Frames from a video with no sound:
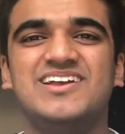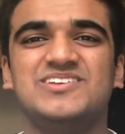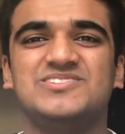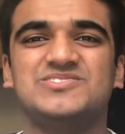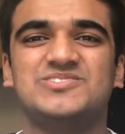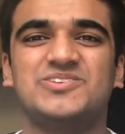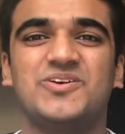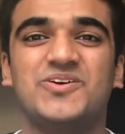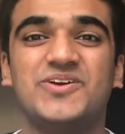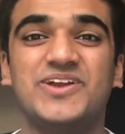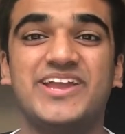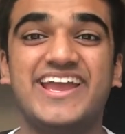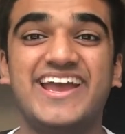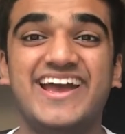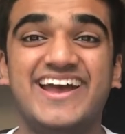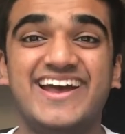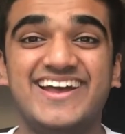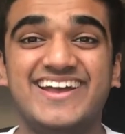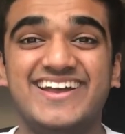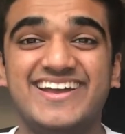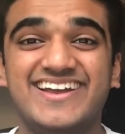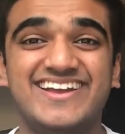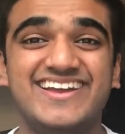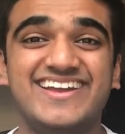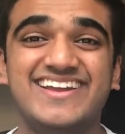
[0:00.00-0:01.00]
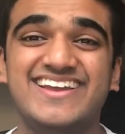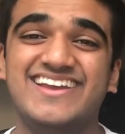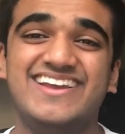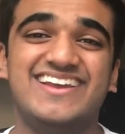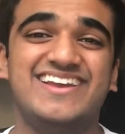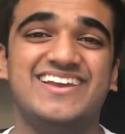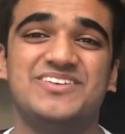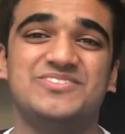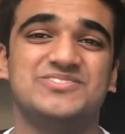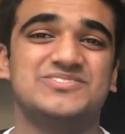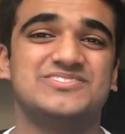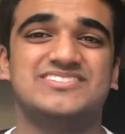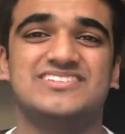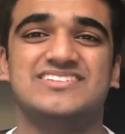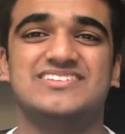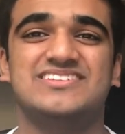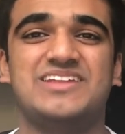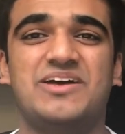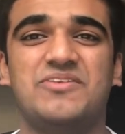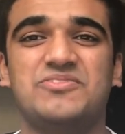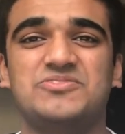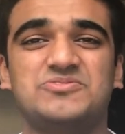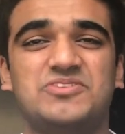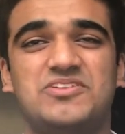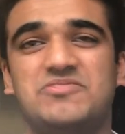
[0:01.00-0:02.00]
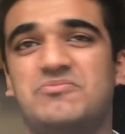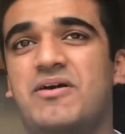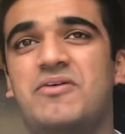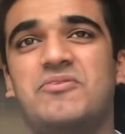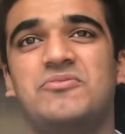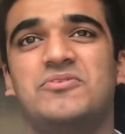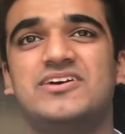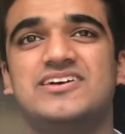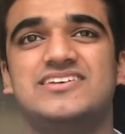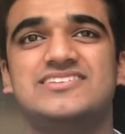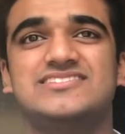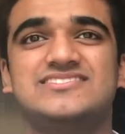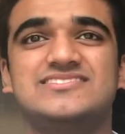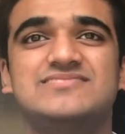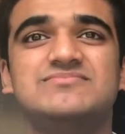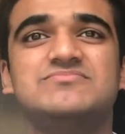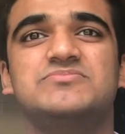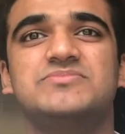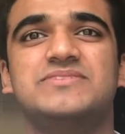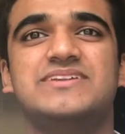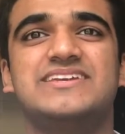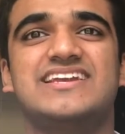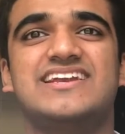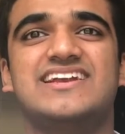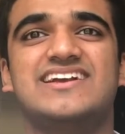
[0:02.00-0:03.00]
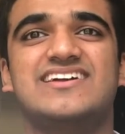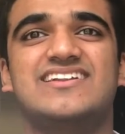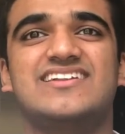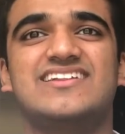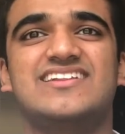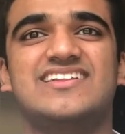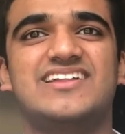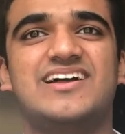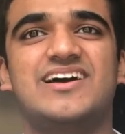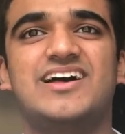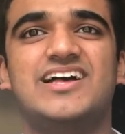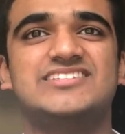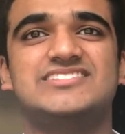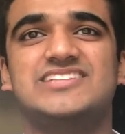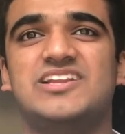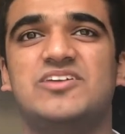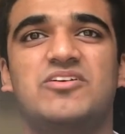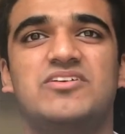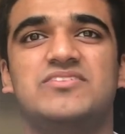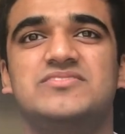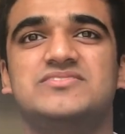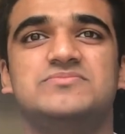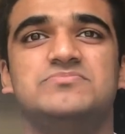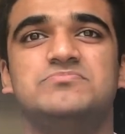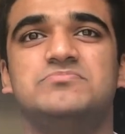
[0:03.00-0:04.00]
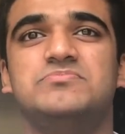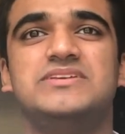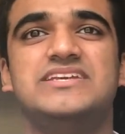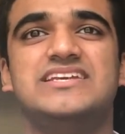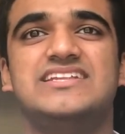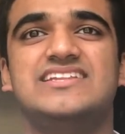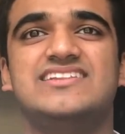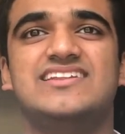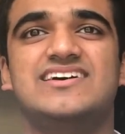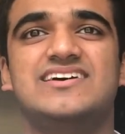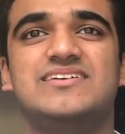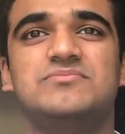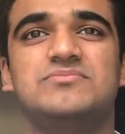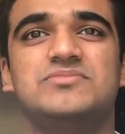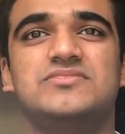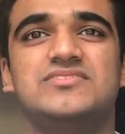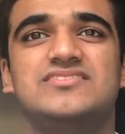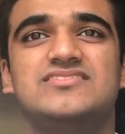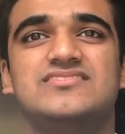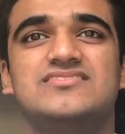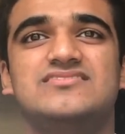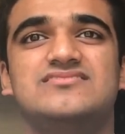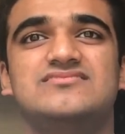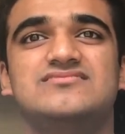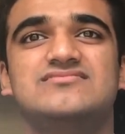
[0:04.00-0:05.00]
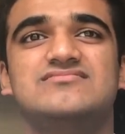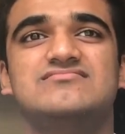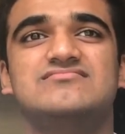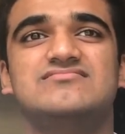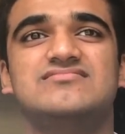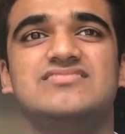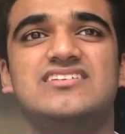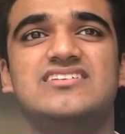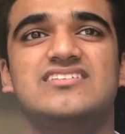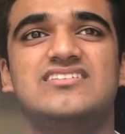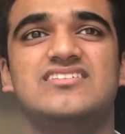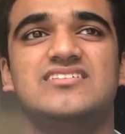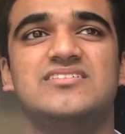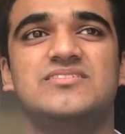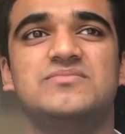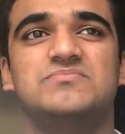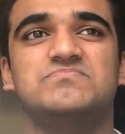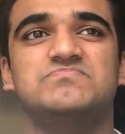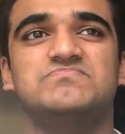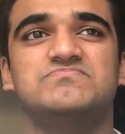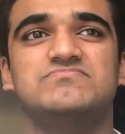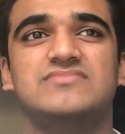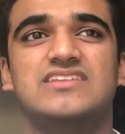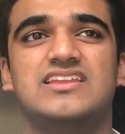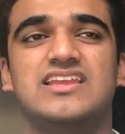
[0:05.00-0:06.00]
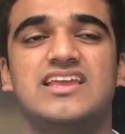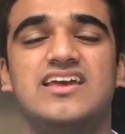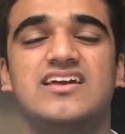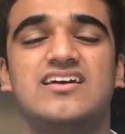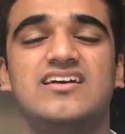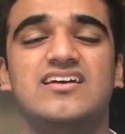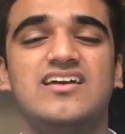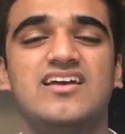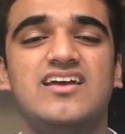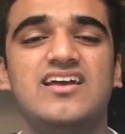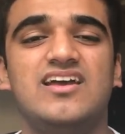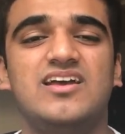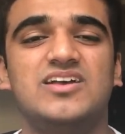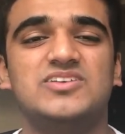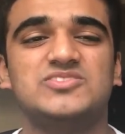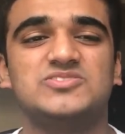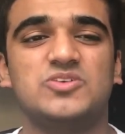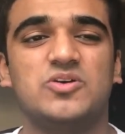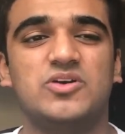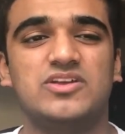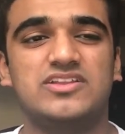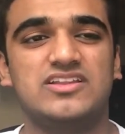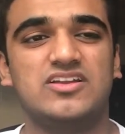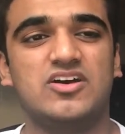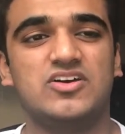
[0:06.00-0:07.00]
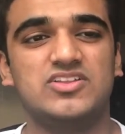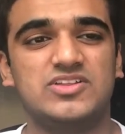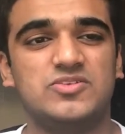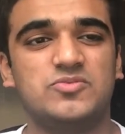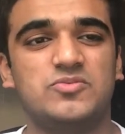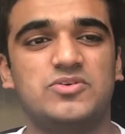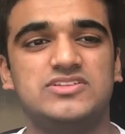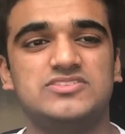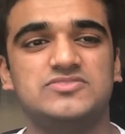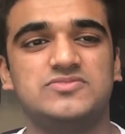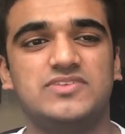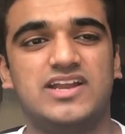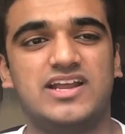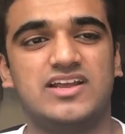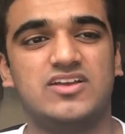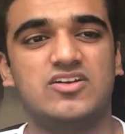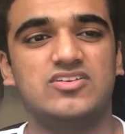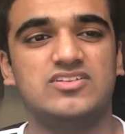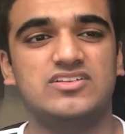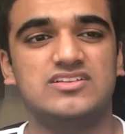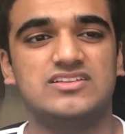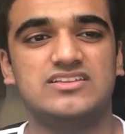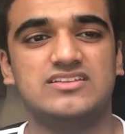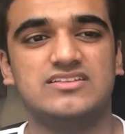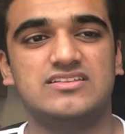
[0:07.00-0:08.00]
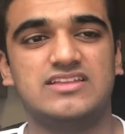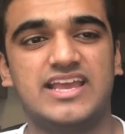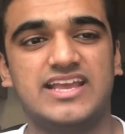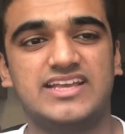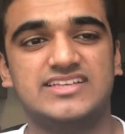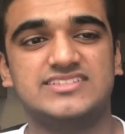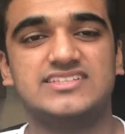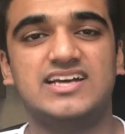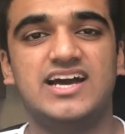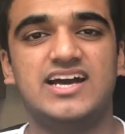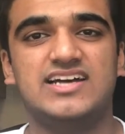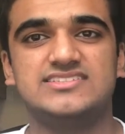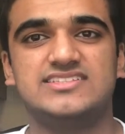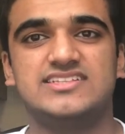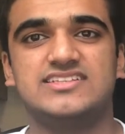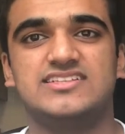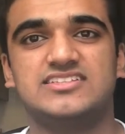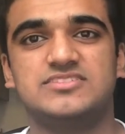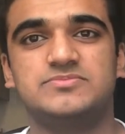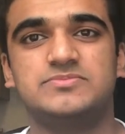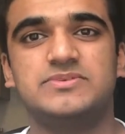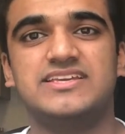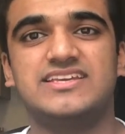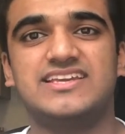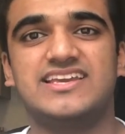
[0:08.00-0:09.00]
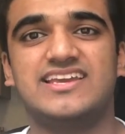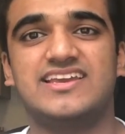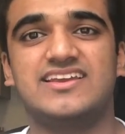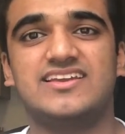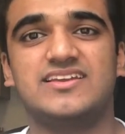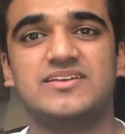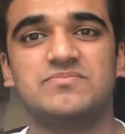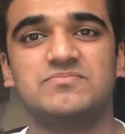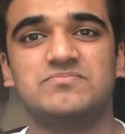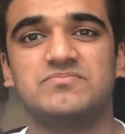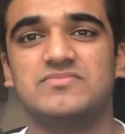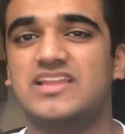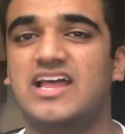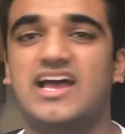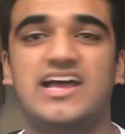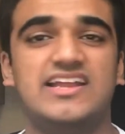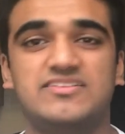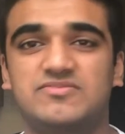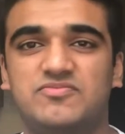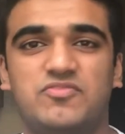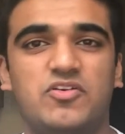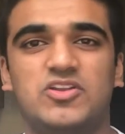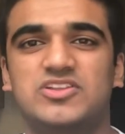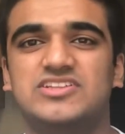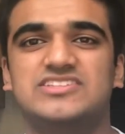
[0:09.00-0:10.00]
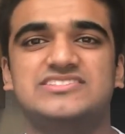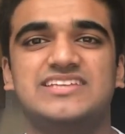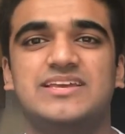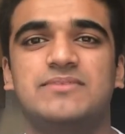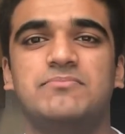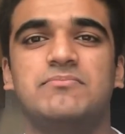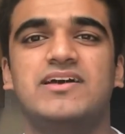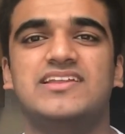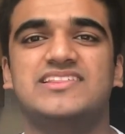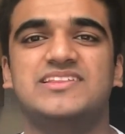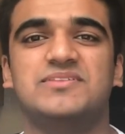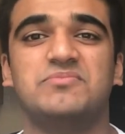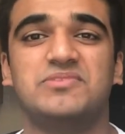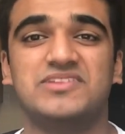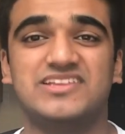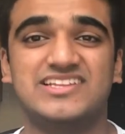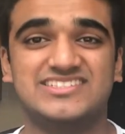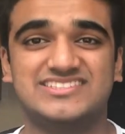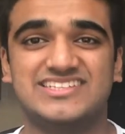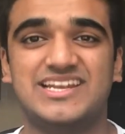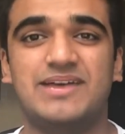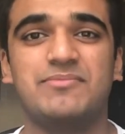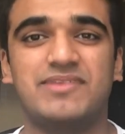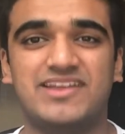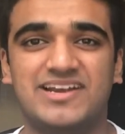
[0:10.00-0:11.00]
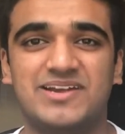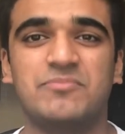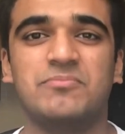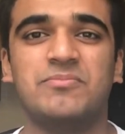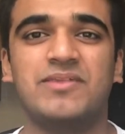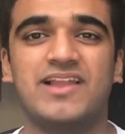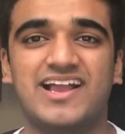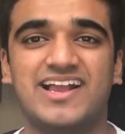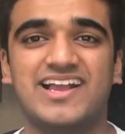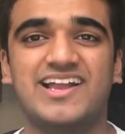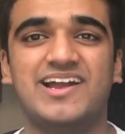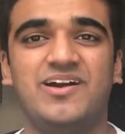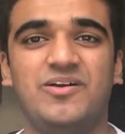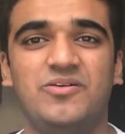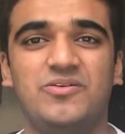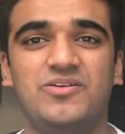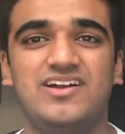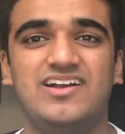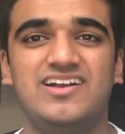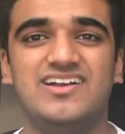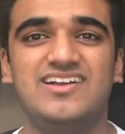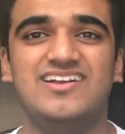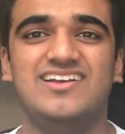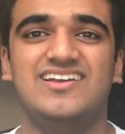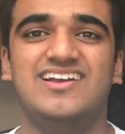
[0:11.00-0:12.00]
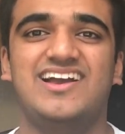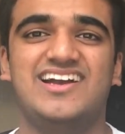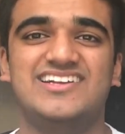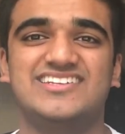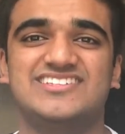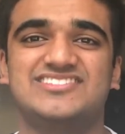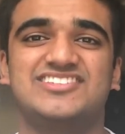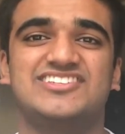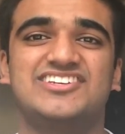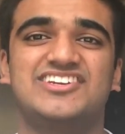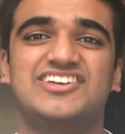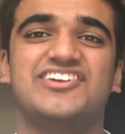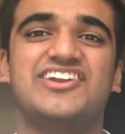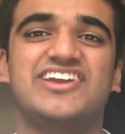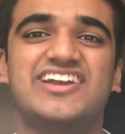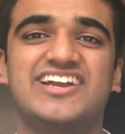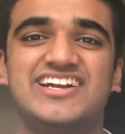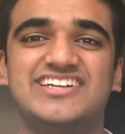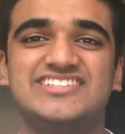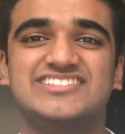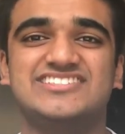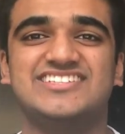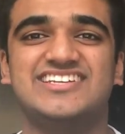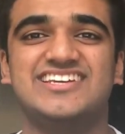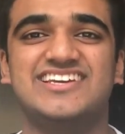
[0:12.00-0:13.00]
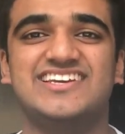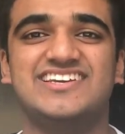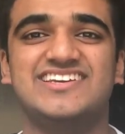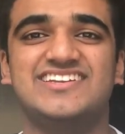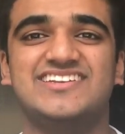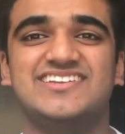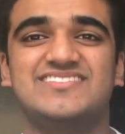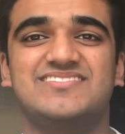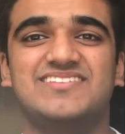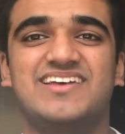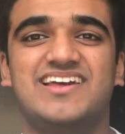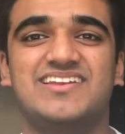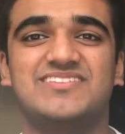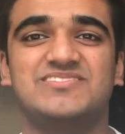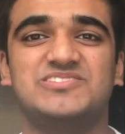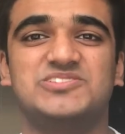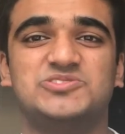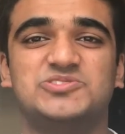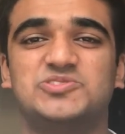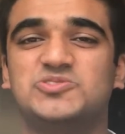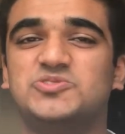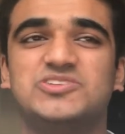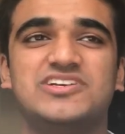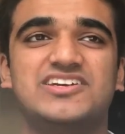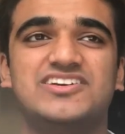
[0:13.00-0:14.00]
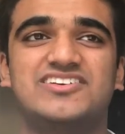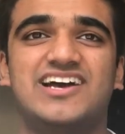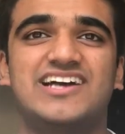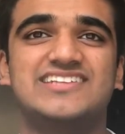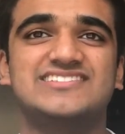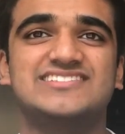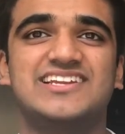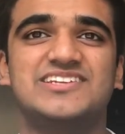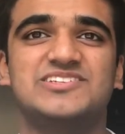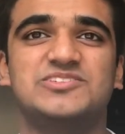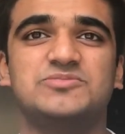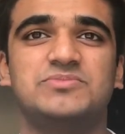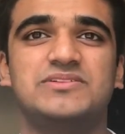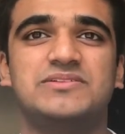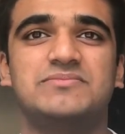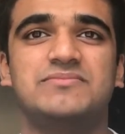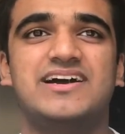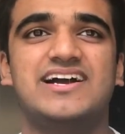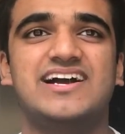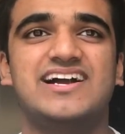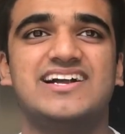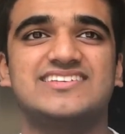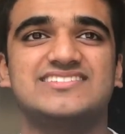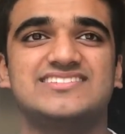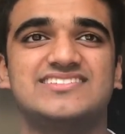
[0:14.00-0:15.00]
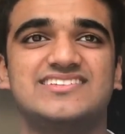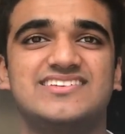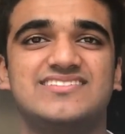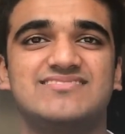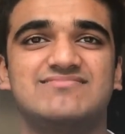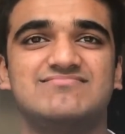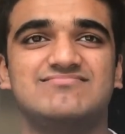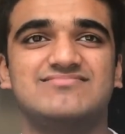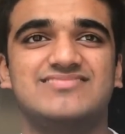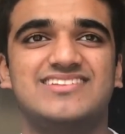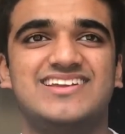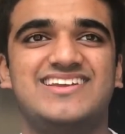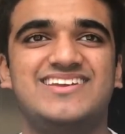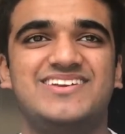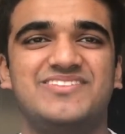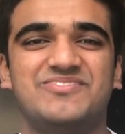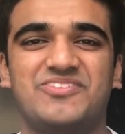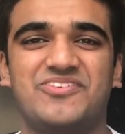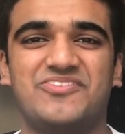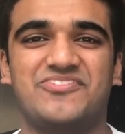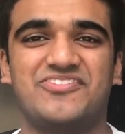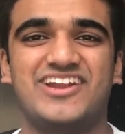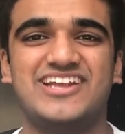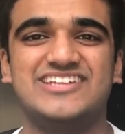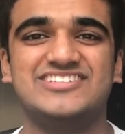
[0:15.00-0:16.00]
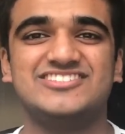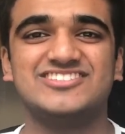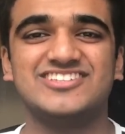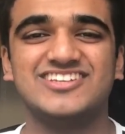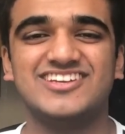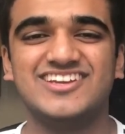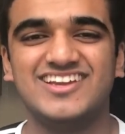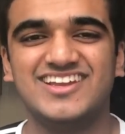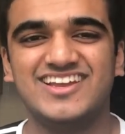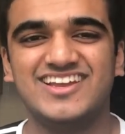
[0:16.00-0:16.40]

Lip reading: So yeah, that was one of my worst speaking highlights. I still got a B in that, but yeah. So in the other ones where I got A stars in the speaking, I did follow the same method, but this time I didn't blank out. I just literally regurgitated and used Google Translate to build my accent for French.